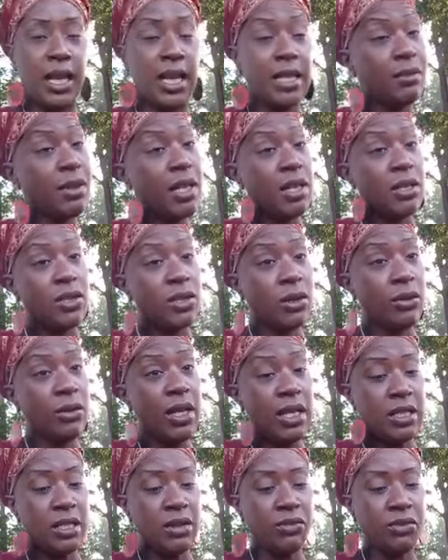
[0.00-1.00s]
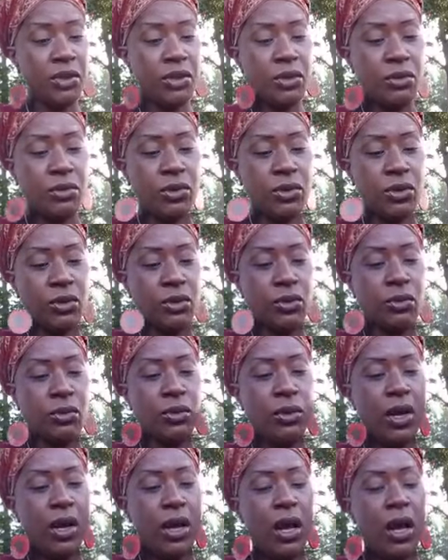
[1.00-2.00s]
has made it so easy for you
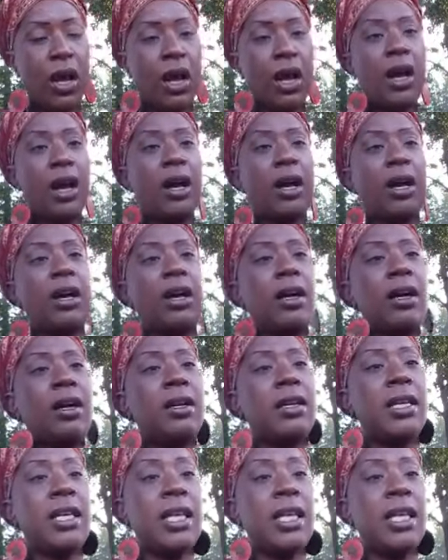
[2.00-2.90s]
to uh,